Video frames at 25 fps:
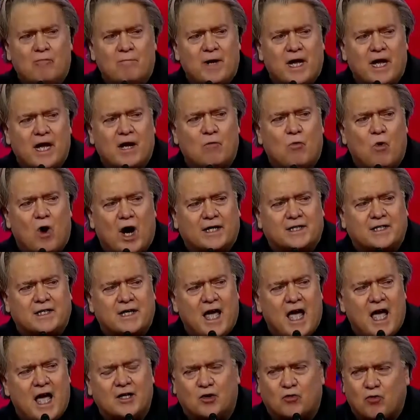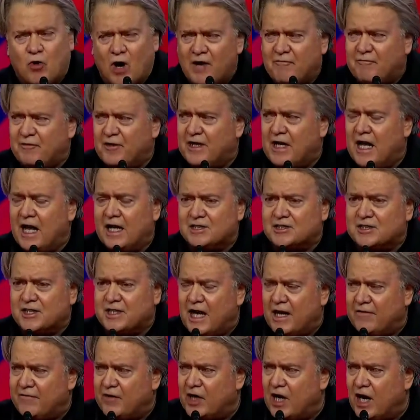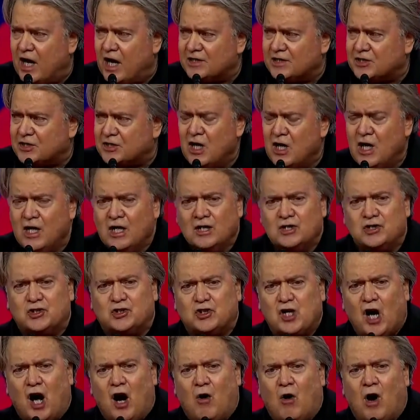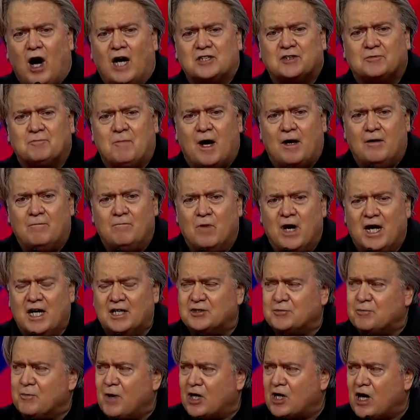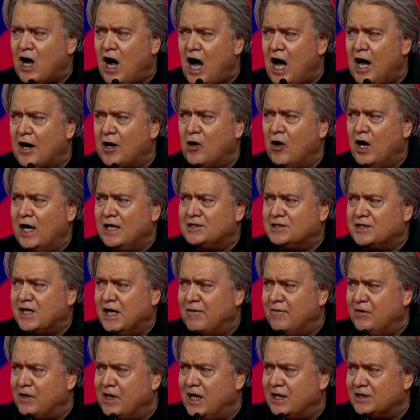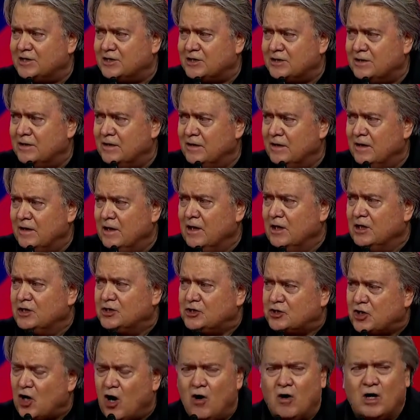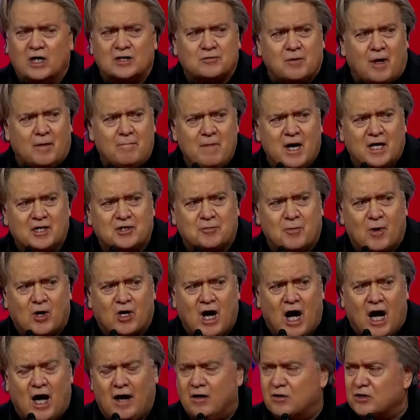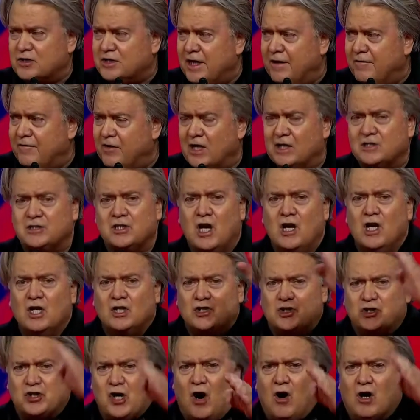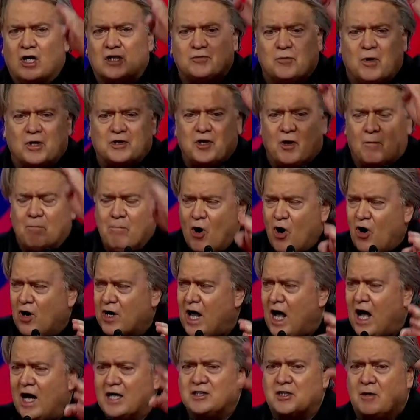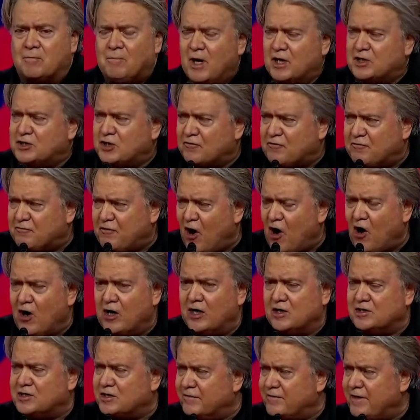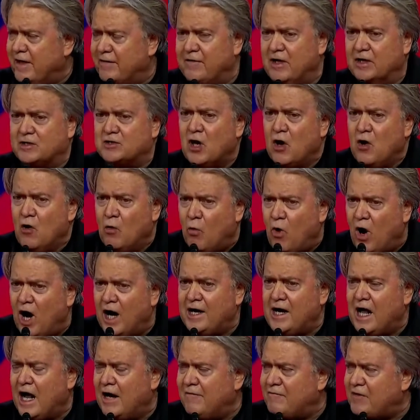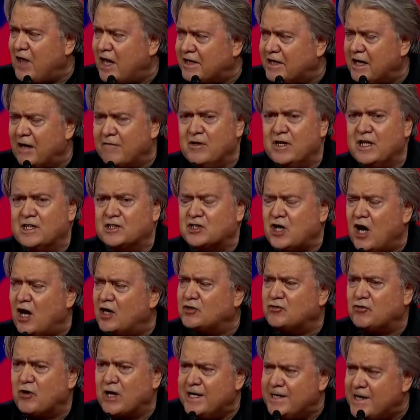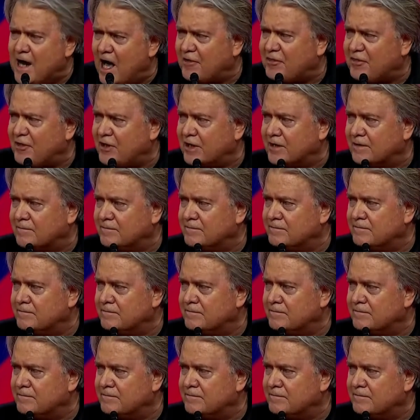me what Ken Griffin has given us. Show us what Mitch McConnell has given us. Show us what Mitch McConnell has given us. Show us what the Murdochs, a bunch of foreigners, have given us. What have they given this country? Nothing.